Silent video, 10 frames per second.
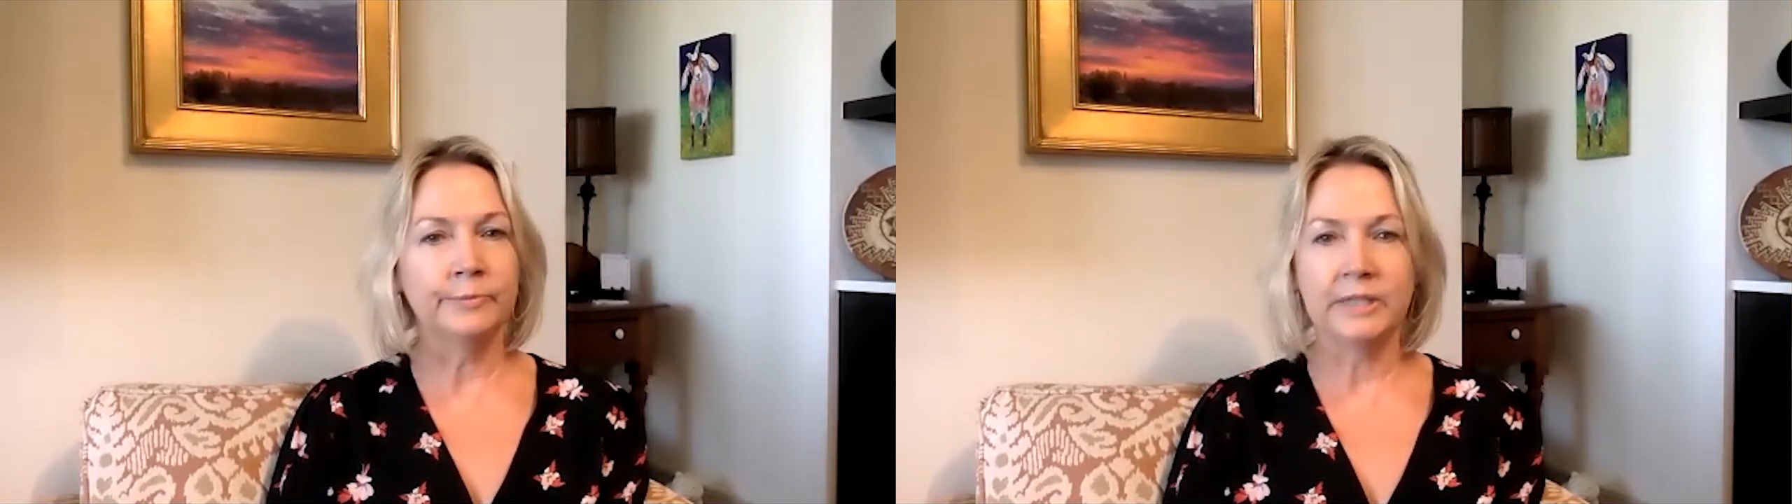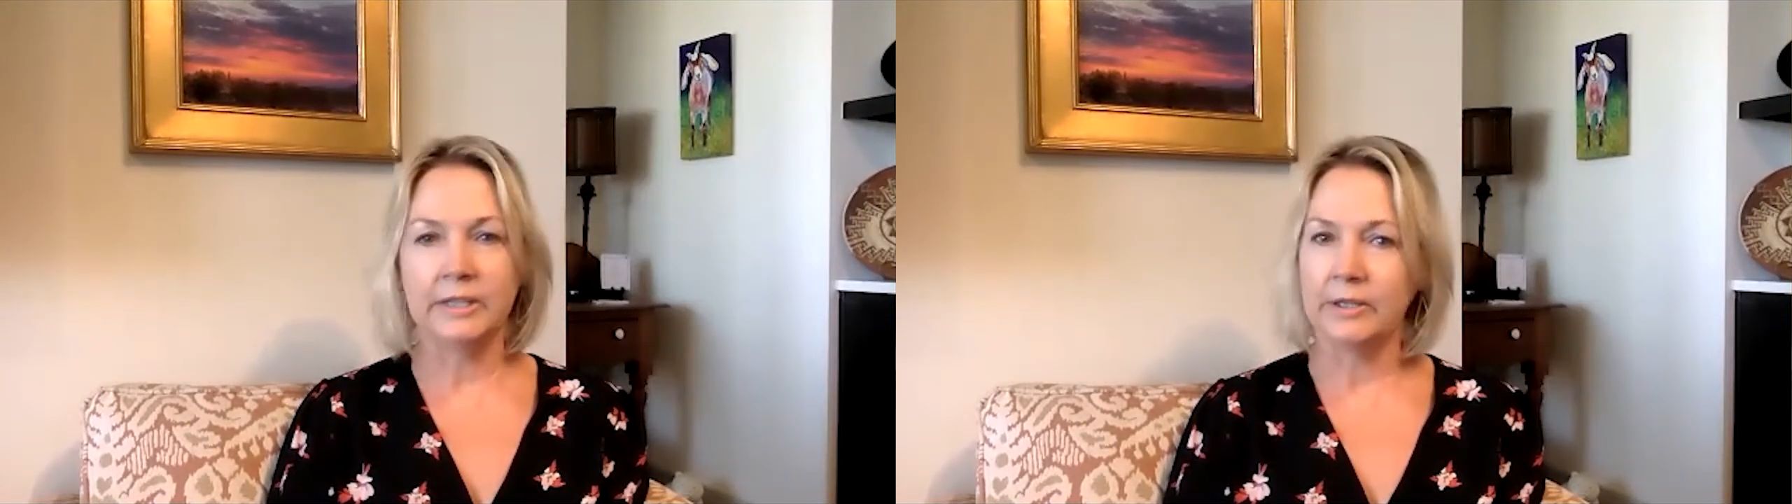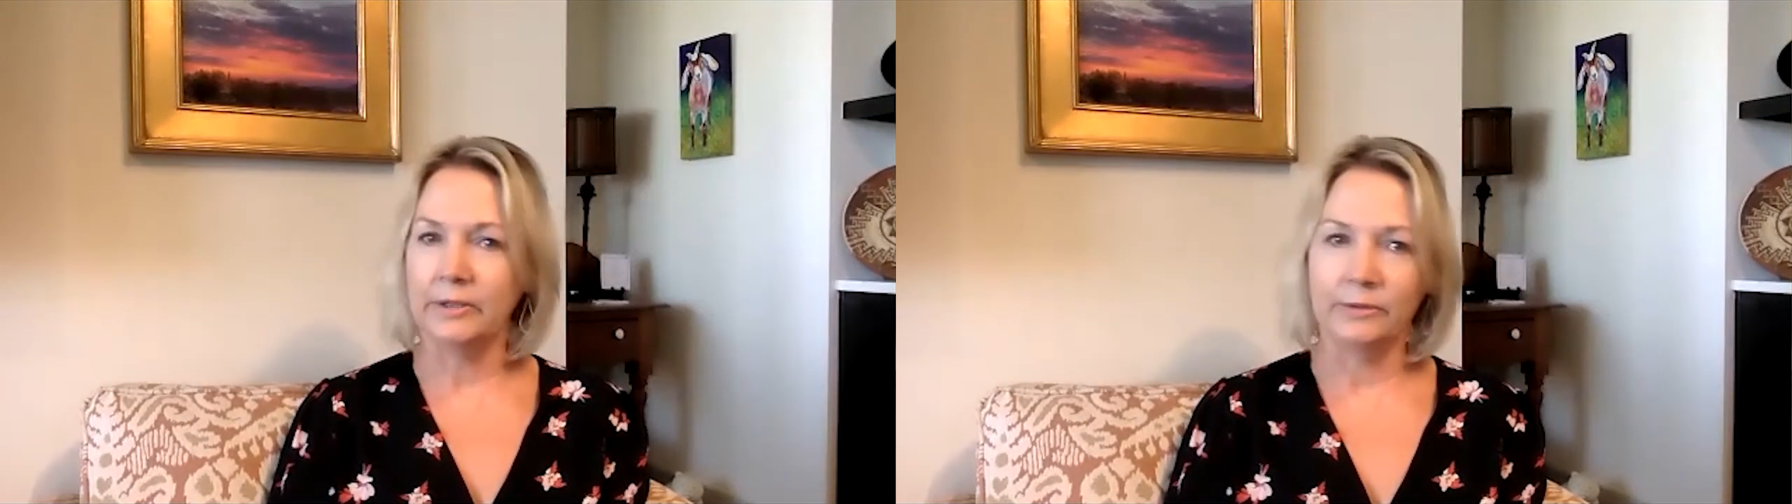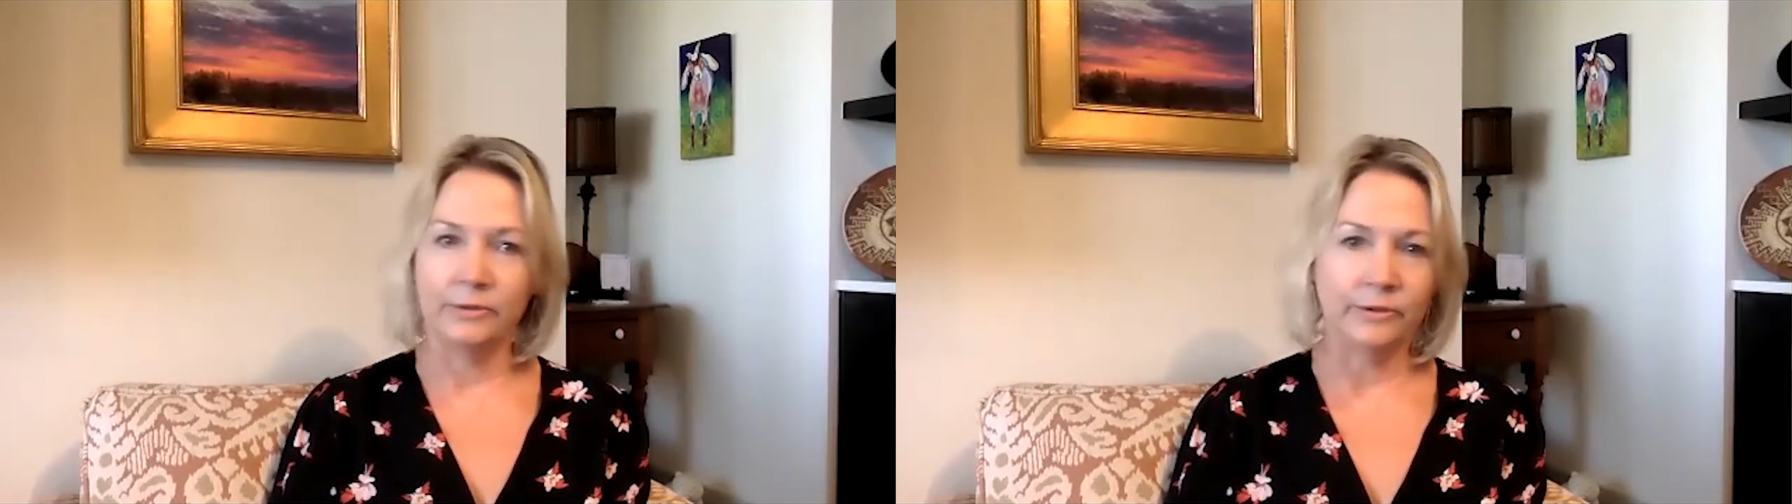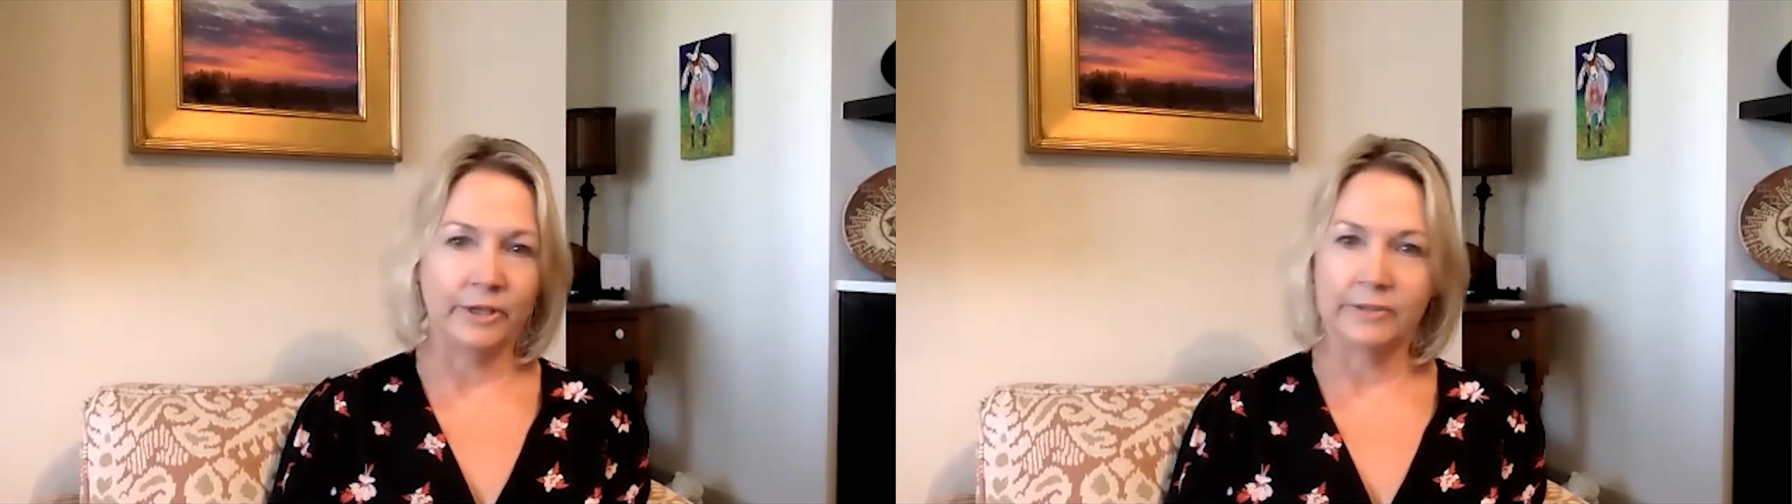You
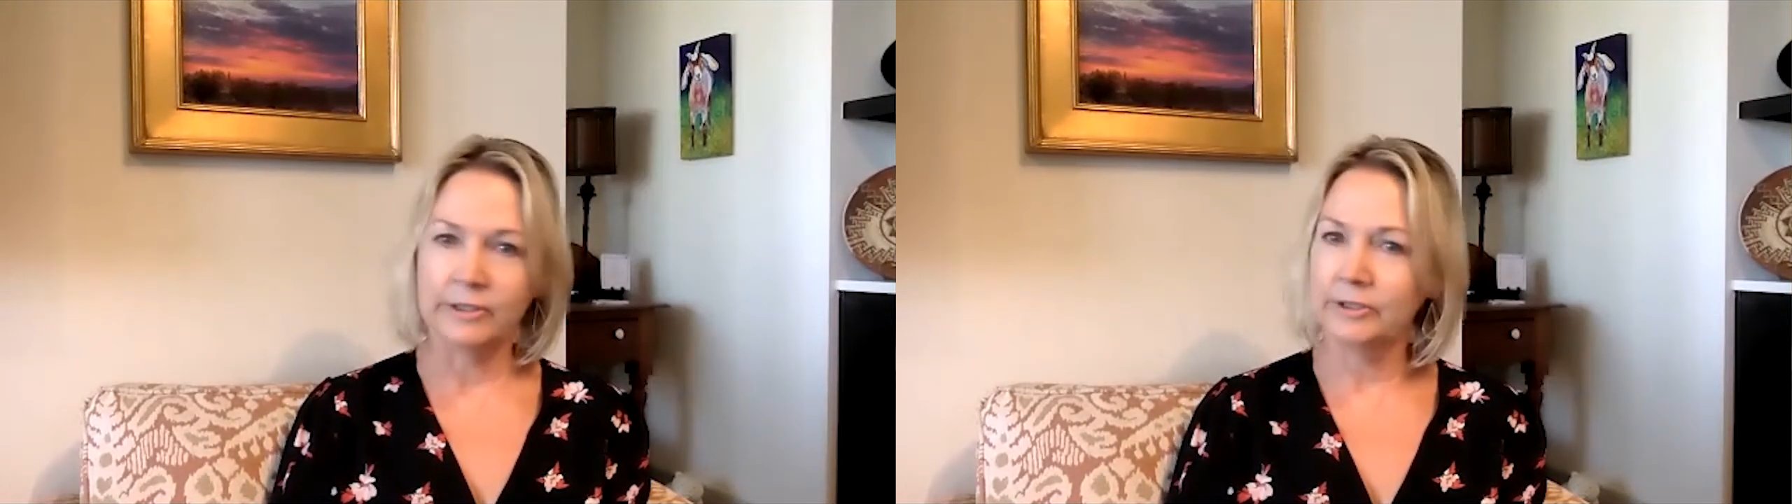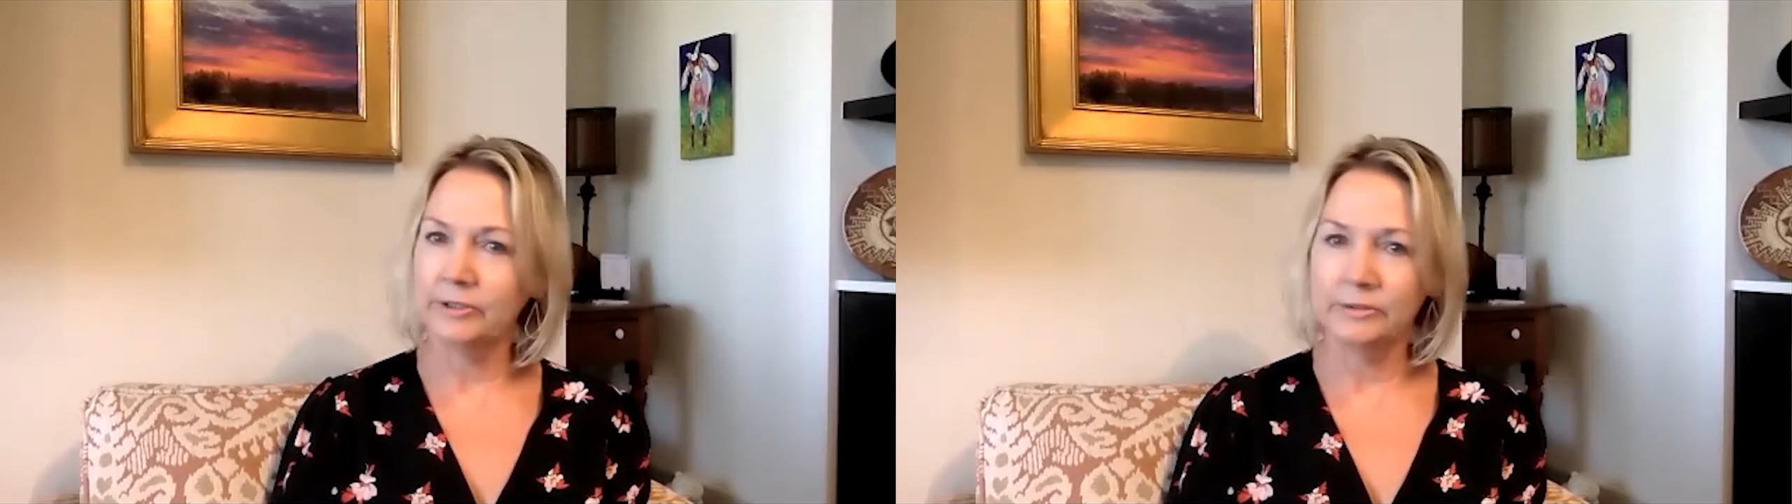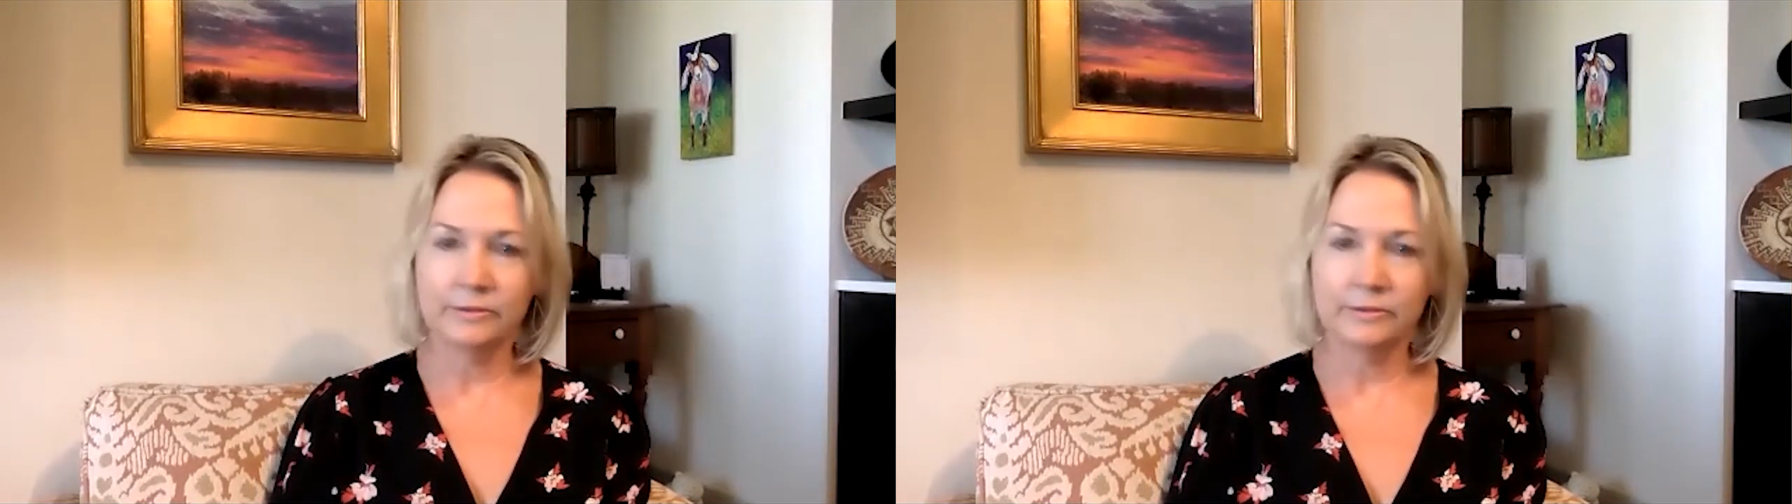never